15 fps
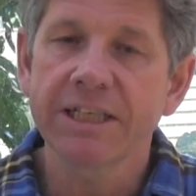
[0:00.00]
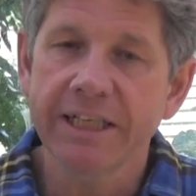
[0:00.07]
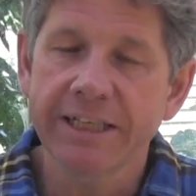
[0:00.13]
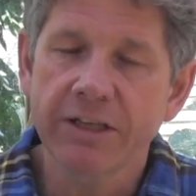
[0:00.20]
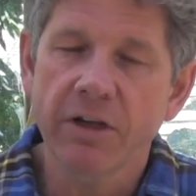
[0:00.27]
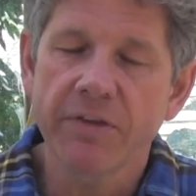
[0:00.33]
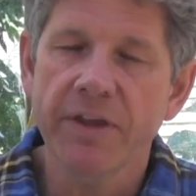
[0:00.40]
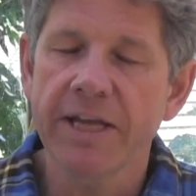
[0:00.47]

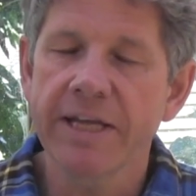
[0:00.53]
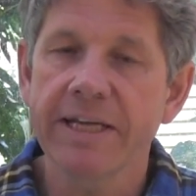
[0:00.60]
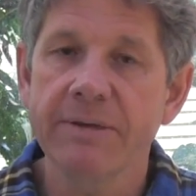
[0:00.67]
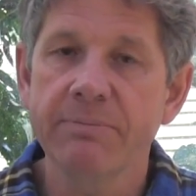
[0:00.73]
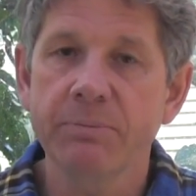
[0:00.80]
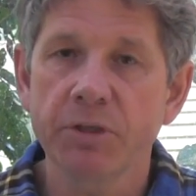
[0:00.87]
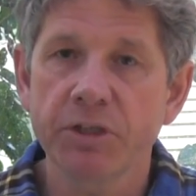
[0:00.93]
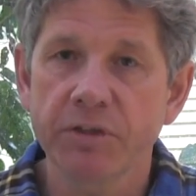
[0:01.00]
Click on that,
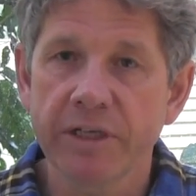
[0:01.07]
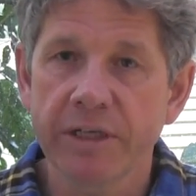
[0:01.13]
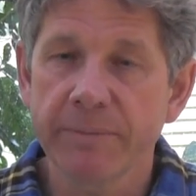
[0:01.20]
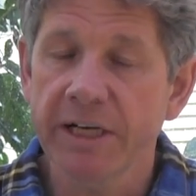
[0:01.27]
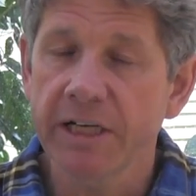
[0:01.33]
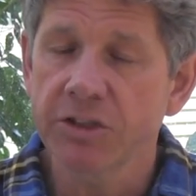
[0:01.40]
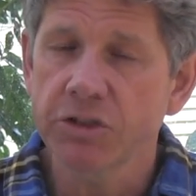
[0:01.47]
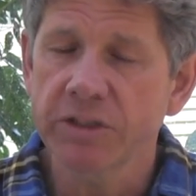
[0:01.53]
input your
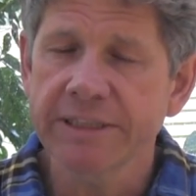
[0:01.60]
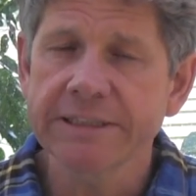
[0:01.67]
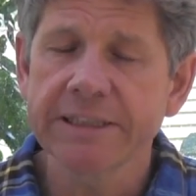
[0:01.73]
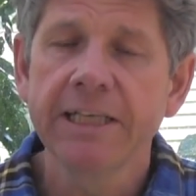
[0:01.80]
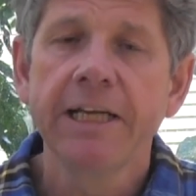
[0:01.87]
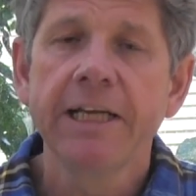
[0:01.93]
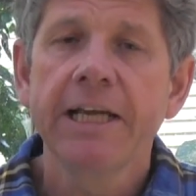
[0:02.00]
email address.